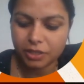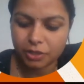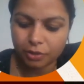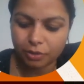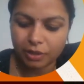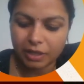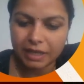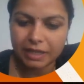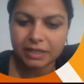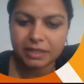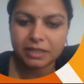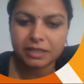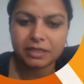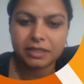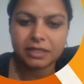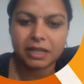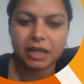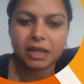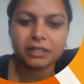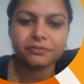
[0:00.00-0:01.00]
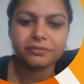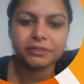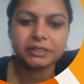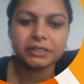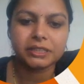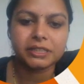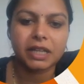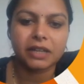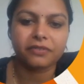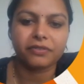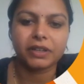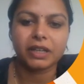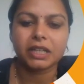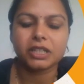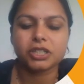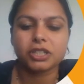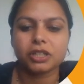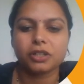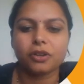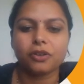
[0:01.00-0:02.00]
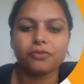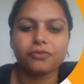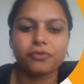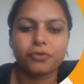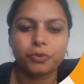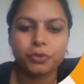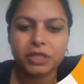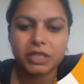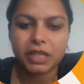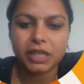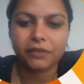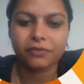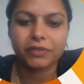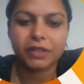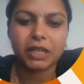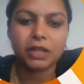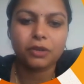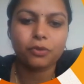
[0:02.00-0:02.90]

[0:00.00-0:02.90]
So let's start with the definition of food safety.